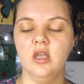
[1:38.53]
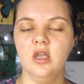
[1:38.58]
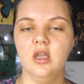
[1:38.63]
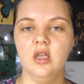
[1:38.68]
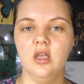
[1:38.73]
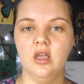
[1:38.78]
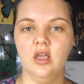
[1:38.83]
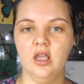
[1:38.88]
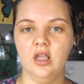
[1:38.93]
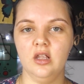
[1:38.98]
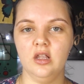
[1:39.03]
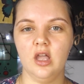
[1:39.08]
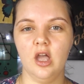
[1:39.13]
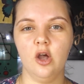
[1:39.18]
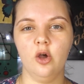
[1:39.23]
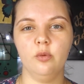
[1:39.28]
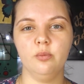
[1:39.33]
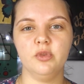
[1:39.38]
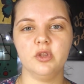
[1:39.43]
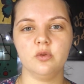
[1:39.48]
It
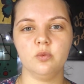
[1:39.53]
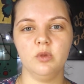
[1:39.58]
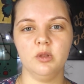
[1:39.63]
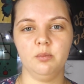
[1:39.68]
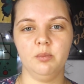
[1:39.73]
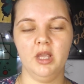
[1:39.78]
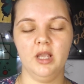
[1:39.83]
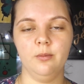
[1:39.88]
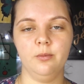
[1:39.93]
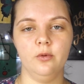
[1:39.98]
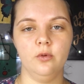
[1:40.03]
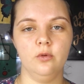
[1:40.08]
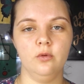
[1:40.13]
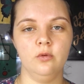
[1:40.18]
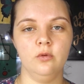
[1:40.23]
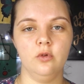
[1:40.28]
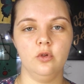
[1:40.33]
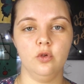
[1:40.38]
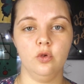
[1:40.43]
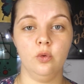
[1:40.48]
helps with people
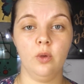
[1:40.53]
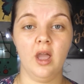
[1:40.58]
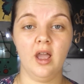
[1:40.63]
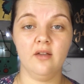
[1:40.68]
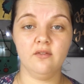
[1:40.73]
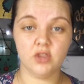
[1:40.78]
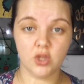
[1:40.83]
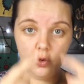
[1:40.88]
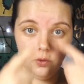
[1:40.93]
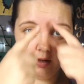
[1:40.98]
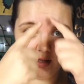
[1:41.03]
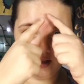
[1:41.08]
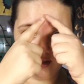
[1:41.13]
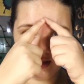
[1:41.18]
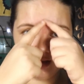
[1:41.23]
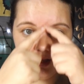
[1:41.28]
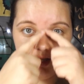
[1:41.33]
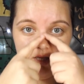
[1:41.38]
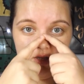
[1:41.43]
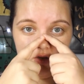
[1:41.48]
who have the oily
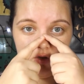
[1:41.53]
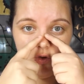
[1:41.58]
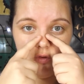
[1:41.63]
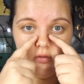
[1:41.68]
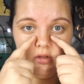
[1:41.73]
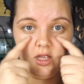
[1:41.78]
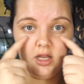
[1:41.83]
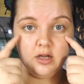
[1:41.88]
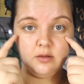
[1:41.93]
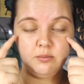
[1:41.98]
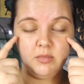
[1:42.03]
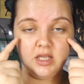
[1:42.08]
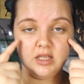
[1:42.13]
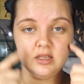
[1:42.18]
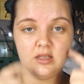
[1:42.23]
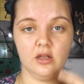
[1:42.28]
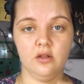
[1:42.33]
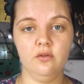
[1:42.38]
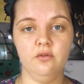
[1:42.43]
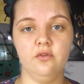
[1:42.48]
T-zone like
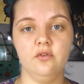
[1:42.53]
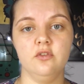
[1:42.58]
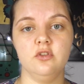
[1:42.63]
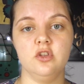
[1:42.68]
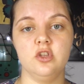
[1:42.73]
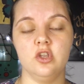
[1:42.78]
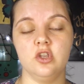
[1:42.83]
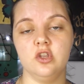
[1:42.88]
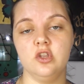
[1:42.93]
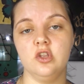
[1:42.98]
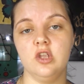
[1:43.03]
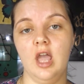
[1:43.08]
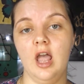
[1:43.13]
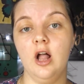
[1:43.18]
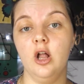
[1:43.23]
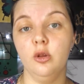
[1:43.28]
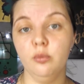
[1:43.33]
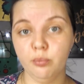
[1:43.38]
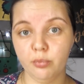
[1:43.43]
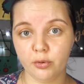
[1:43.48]
myself to
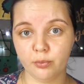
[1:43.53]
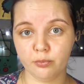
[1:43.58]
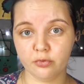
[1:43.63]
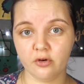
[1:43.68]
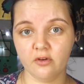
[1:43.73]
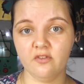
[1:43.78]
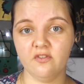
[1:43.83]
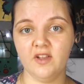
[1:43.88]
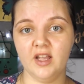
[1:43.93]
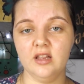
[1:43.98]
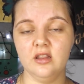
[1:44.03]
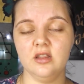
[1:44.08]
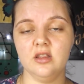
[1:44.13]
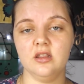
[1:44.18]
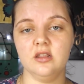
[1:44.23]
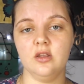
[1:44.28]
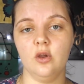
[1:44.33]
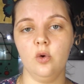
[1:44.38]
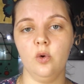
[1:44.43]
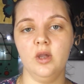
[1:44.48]
help prevent
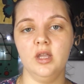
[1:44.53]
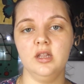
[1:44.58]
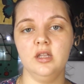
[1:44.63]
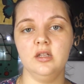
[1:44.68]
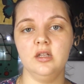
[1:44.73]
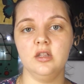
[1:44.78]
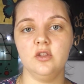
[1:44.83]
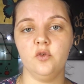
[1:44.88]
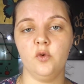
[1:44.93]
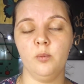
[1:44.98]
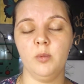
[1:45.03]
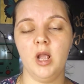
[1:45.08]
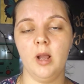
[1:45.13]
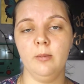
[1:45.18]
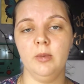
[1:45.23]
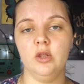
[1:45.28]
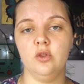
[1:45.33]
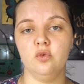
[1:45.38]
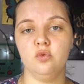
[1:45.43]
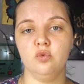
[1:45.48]
the oiliness from
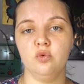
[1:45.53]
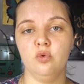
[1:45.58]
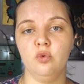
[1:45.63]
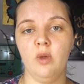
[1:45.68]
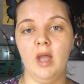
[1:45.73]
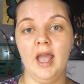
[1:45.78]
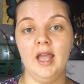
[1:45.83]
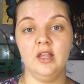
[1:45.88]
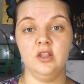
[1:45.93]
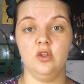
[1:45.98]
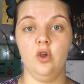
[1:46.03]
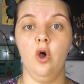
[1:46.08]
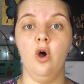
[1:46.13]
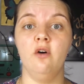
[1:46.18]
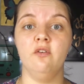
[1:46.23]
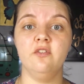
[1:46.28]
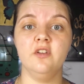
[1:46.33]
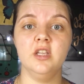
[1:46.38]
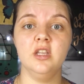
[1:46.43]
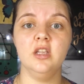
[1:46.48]
coming through as
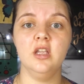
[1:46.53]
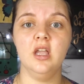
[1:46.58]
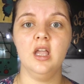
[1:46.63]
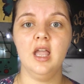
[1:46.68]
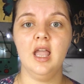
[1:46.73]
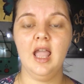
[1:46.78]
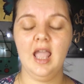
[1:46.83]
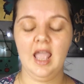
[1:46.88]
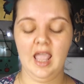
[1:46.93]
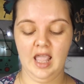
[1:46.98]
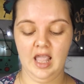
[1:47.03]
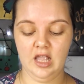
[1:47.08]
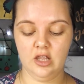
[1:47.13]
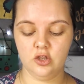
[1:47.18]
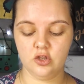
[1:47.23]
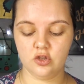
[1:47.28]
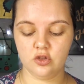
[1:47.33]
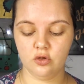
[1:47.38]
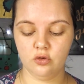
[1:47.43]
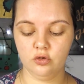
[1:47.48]
often, and
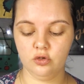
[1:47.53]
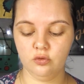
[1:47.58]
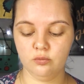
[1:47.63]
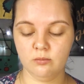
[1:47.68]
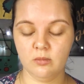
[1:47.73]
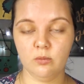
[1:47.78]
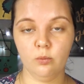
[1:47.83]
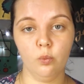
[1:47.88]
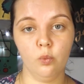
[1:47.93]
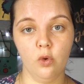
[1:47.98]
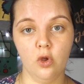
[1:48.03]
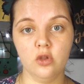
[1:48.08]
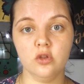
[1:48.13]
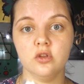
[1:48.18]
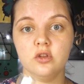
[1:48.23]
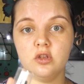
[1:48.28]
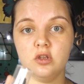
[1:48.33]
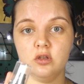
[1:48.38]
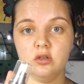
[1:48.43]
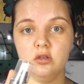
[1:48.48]
so you
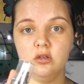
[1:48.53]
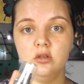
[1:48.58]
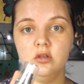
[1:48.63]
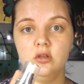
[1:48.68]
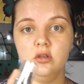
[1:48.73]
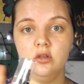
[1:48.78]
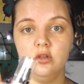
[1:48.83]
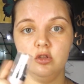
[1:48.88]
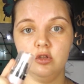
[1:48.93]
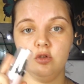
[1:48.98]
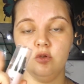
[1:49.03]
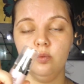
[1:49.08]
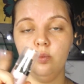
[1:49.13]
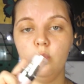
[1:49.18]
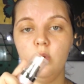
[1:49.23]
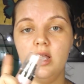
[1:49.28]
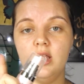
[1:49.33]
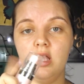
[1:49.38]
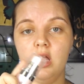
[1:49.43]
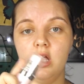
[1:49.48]
want to
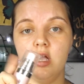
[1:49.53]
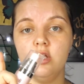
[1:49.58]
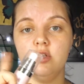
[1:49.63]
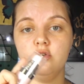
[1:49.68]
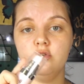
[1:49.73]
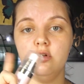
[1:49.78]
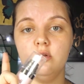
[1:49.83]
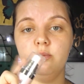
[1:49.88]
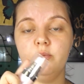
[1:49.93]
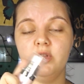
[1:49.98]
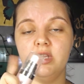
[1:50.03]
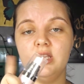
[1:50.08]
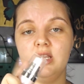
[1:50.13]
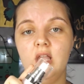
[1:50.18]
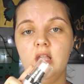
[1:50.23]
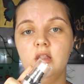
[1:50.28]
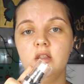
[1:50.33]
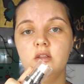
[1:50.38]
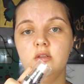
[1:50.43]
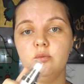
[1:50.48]
100%
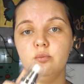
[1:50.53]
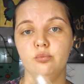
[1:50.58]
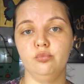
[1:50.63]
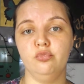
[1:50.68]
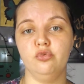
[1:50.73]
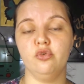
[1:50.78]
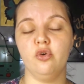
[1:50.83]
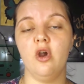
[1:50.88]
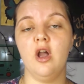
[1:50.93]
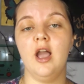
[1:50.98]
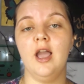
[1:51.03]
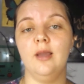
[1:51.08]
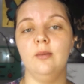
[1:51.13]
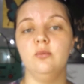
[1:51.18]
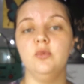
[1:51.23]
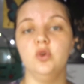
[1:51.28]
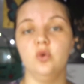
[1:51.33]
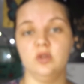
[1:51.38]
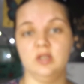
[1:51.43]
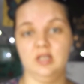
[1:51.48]
prime
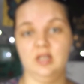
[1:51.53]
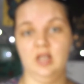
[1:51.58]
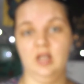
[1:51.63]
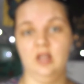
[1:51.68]
your skin.